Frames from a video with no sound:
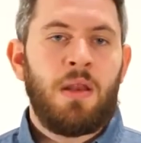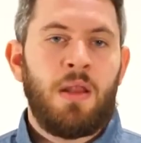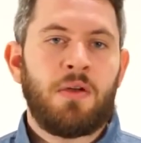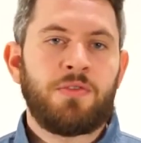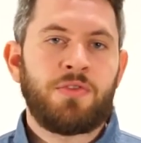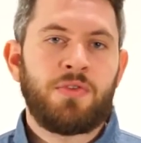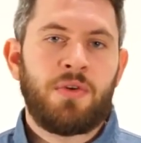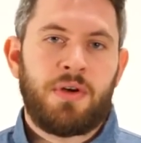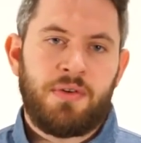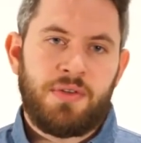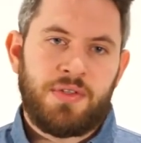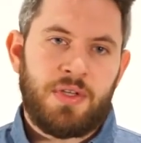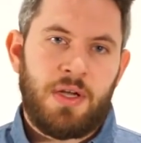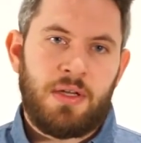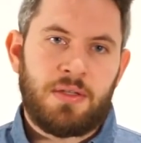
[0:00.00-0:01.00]
Now to our
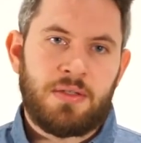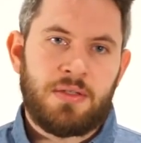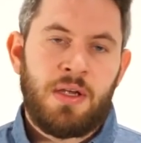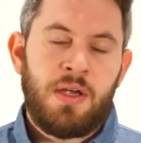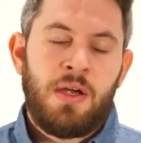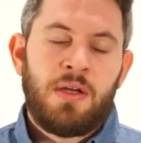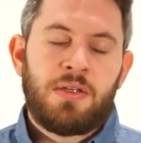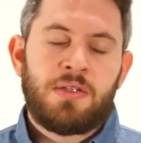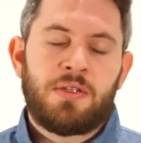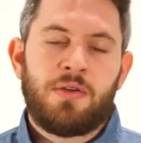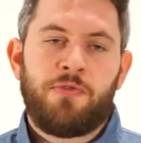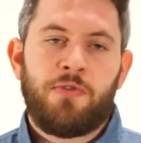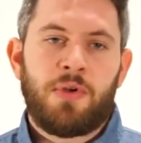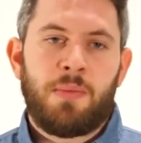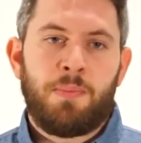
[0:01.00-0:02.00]
results. So
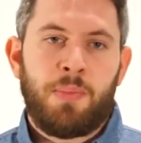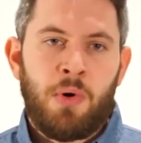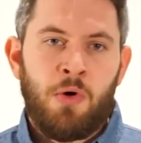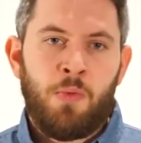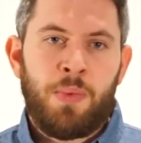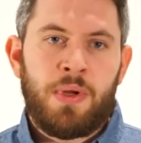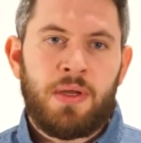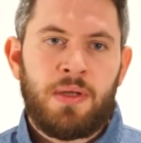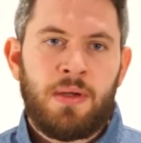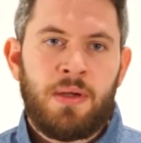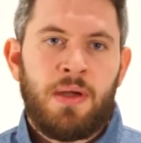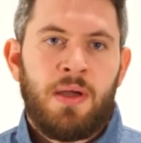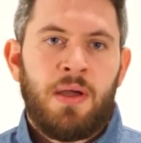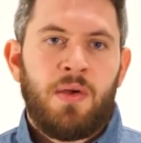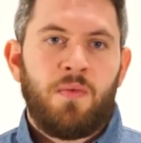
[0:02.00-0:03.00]
for the probing,
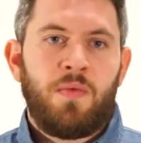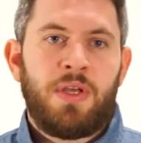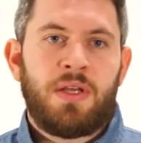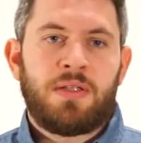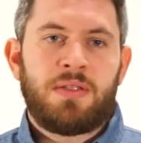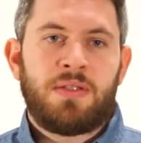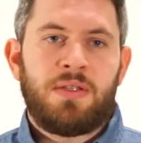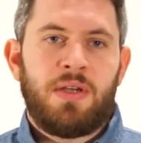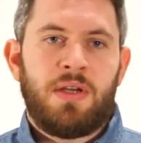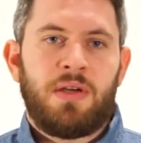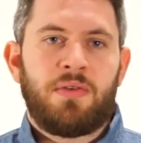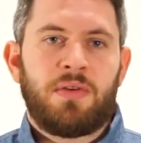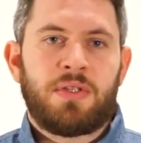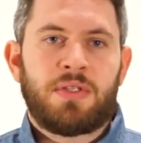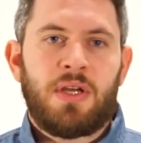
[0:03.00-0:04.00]
we can see a
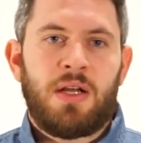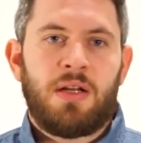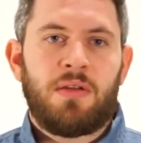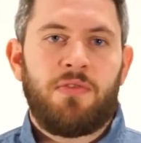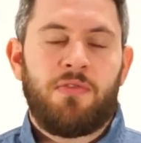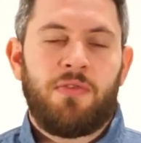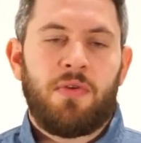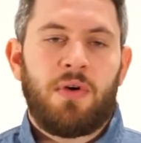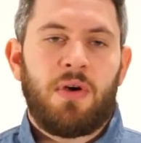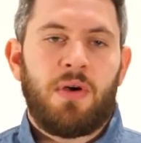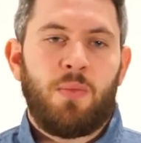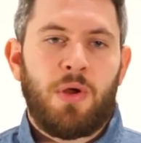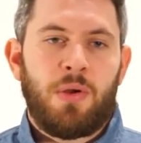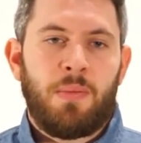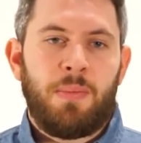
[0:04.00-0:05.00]
result
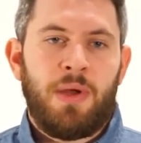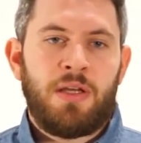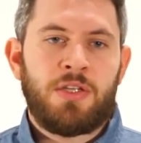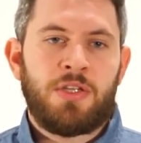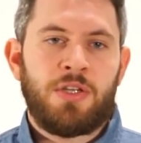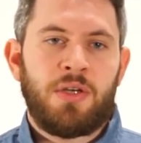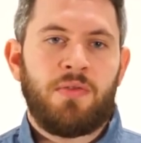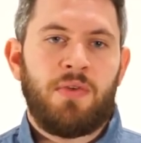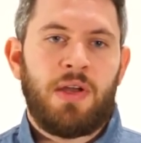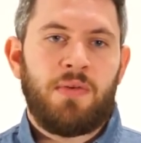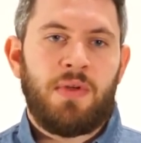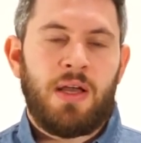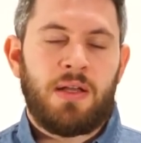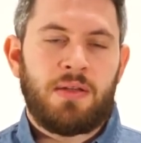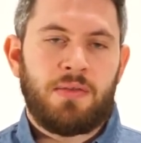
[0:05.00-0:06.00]
for one patient where
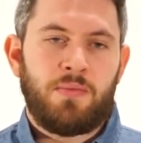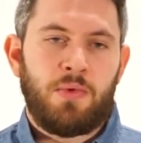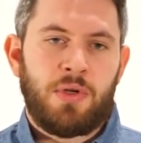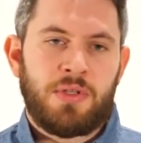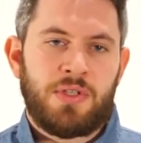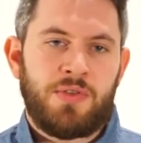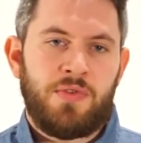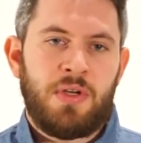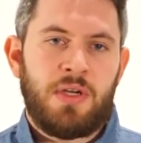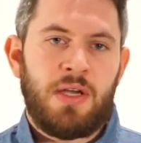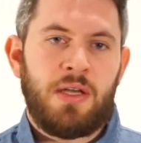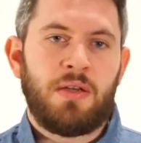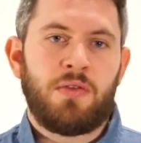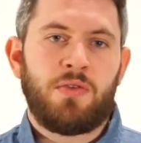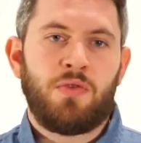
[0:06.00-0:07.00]
we had one sphere
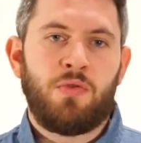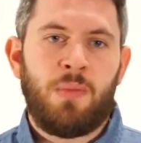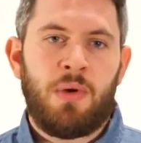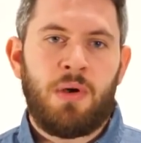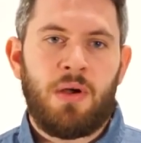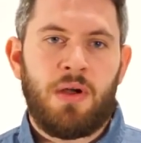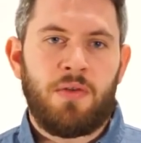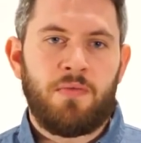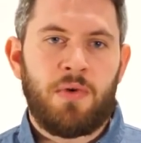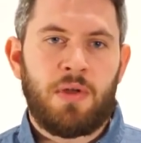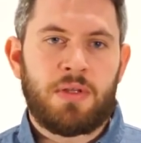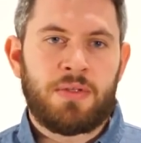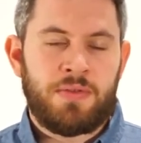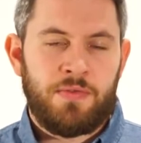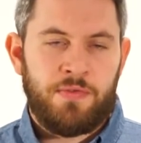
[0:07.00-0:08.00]
in the tumor and
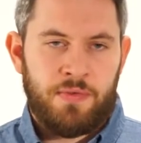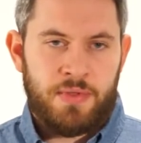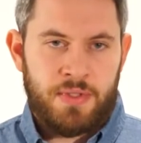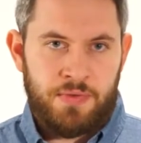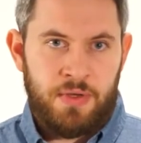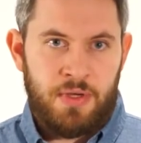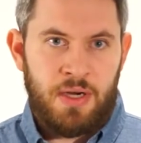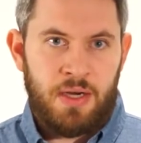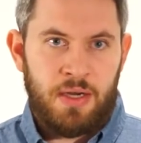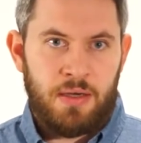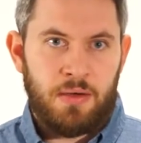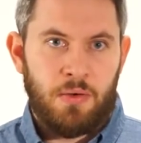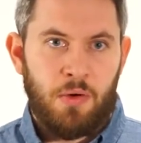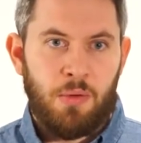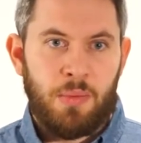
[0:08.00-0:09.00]
one sphere in
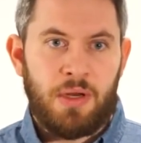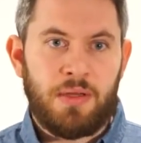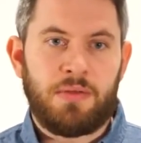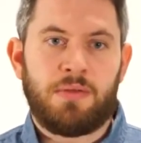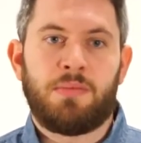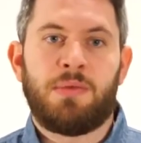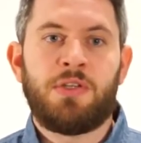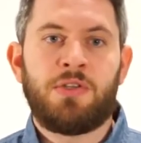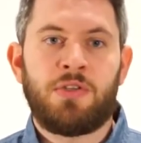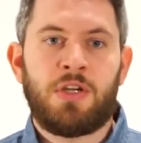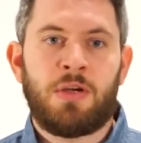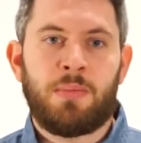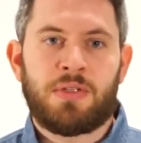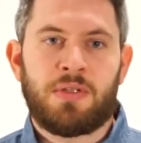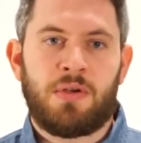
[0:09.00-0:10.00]
the normal
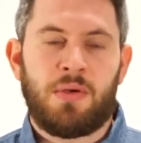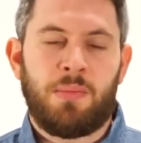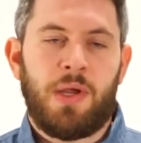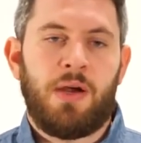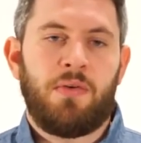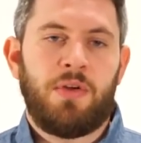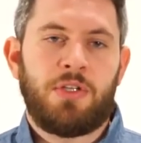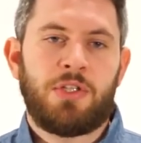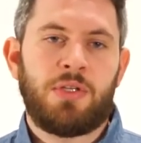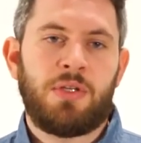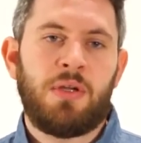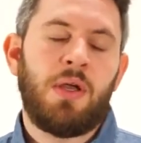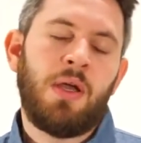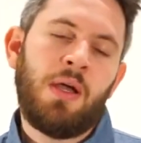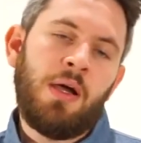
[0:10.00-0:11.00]
endometrium as a compare
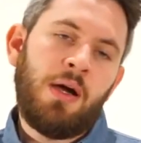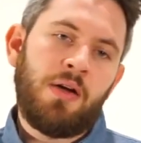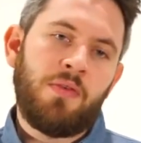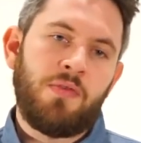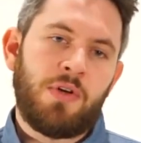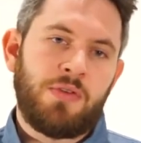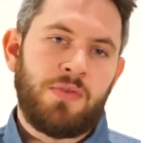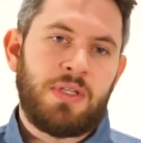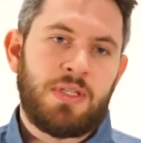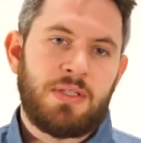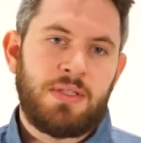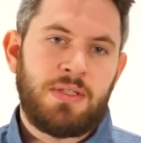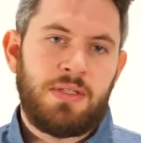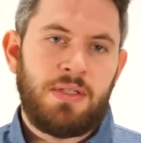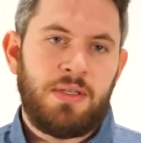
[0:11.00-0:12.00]
region. And what we can
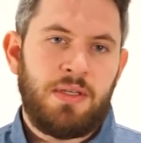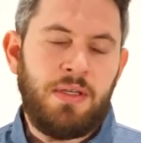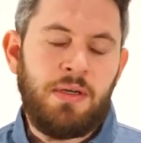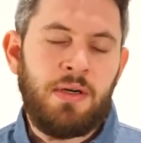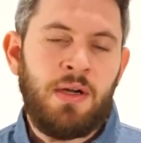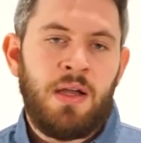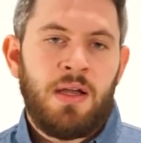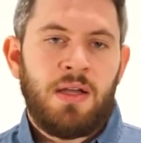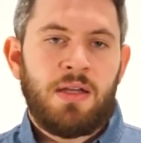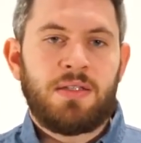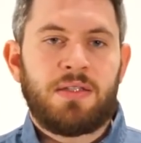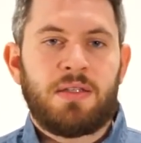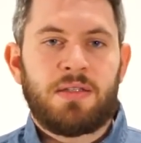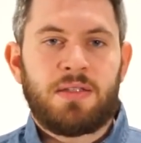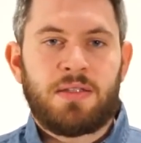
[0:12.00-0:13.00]
see here
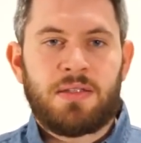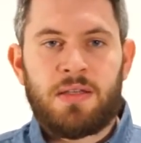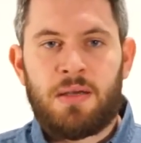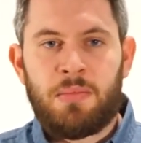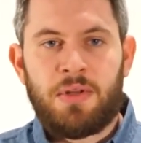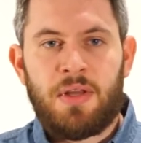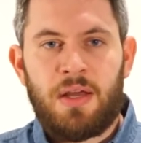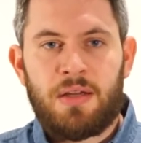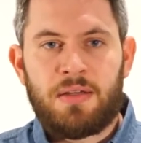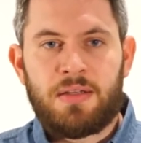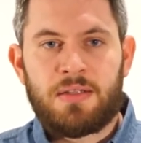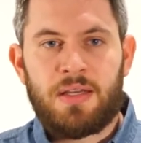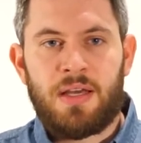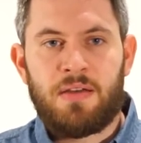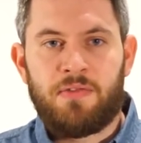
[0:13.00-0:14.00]
is that some
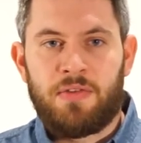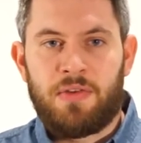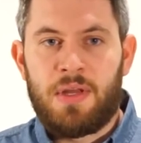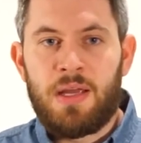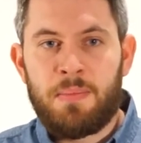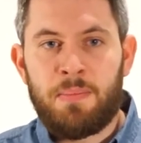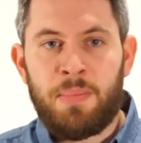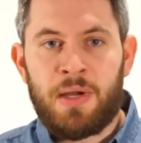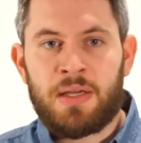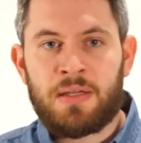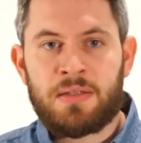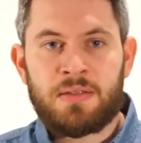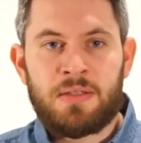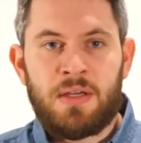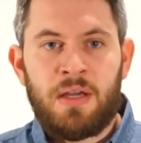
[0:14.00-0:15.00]
modalities have an
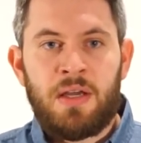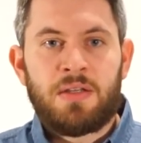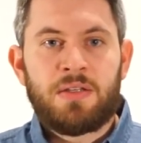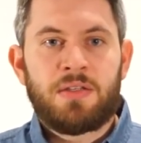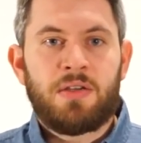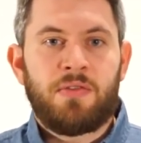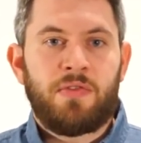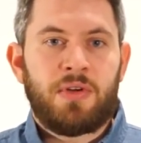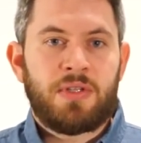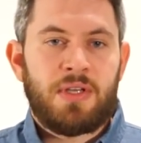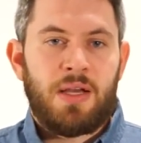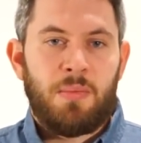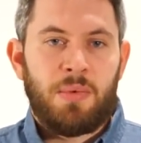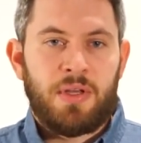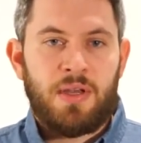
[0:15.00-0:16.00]
impact. So for
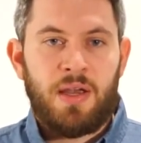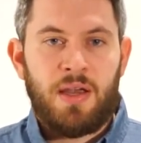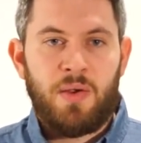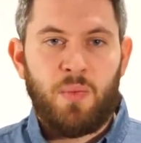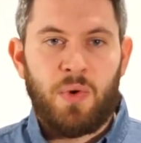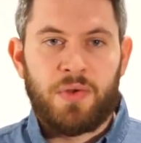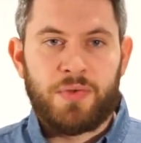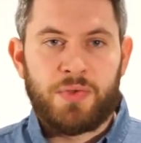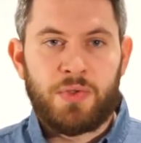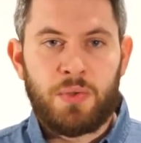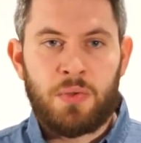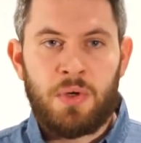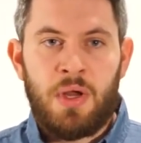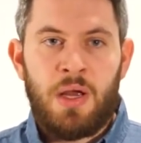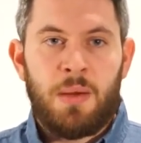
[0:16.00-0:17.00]
example, the
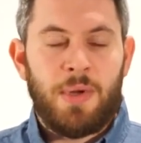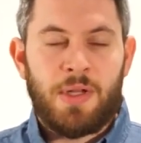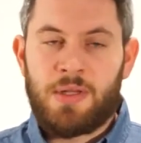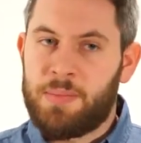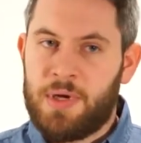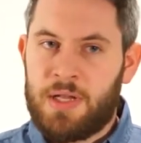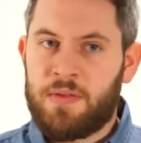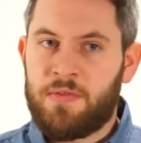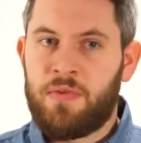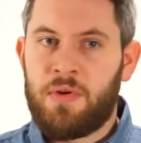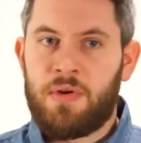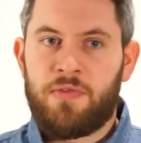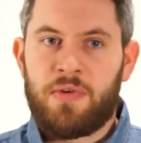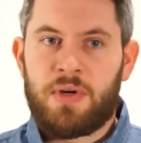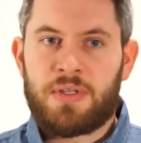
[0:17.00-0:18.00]
K12, but the blood
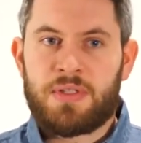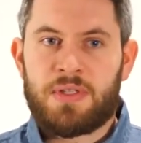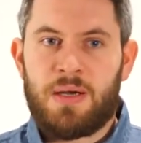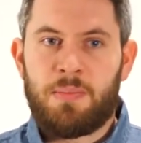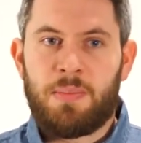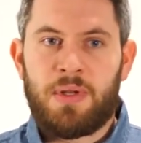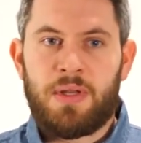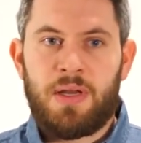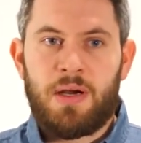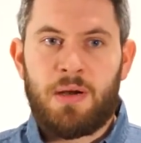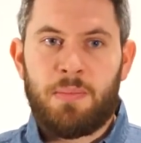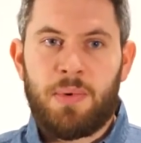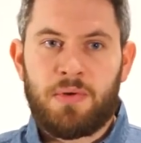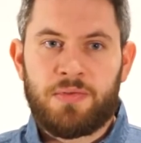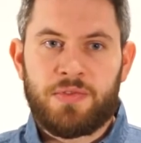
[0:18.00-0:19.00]
flow, for example, there
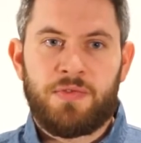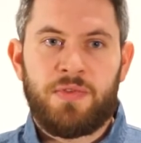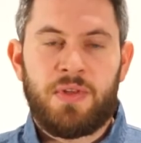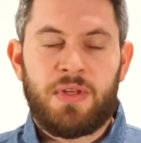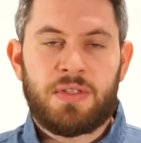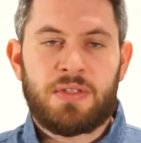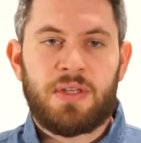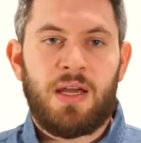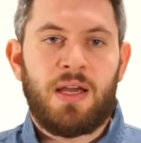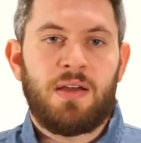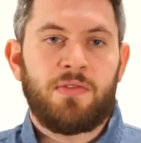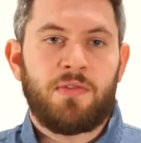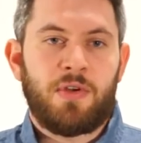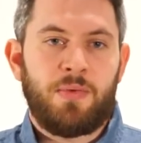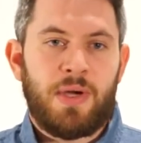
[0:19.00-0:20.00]
both spheres
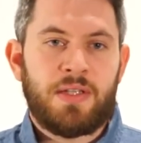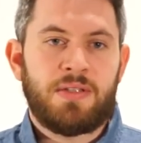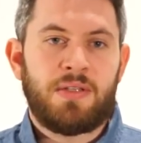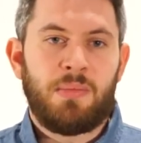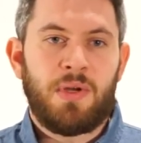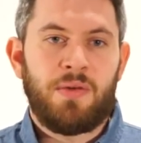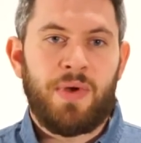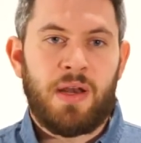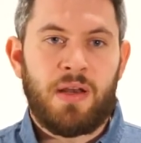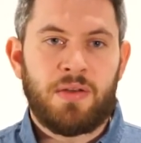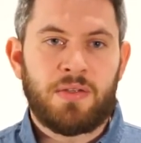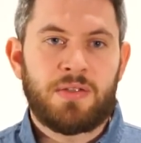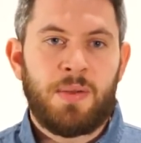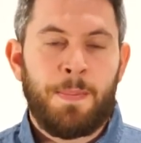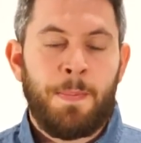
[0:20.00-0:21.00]
have quite similar
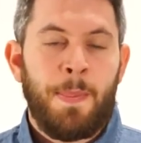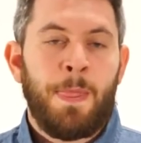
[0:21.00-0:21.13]
values.